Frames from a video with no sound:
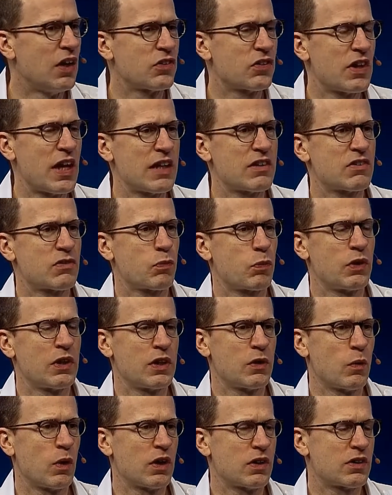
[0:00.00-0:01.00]
So that's
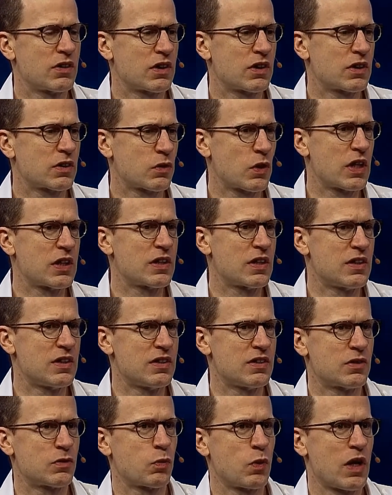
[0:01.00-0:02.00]
really what created
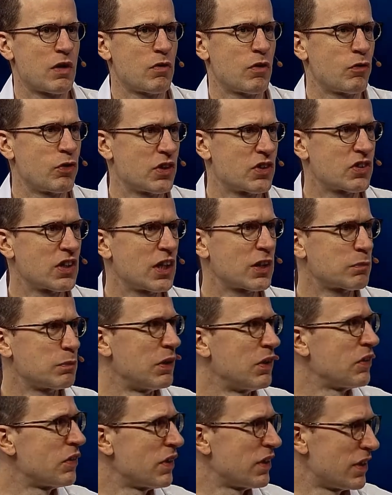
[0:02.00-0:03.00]
this wave of
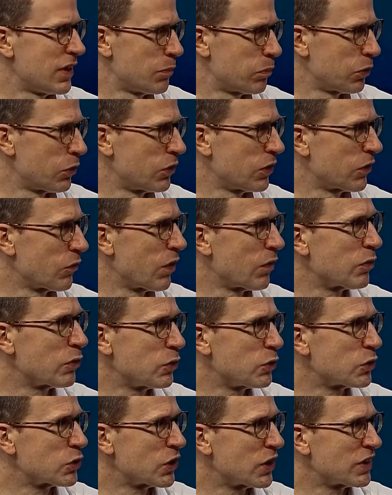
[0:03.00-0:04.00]
excitement, the deep learning
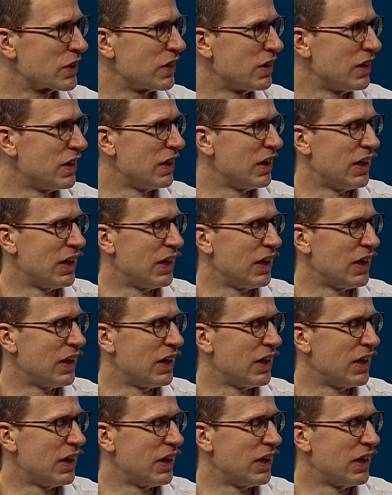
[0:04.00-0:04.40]
revolution,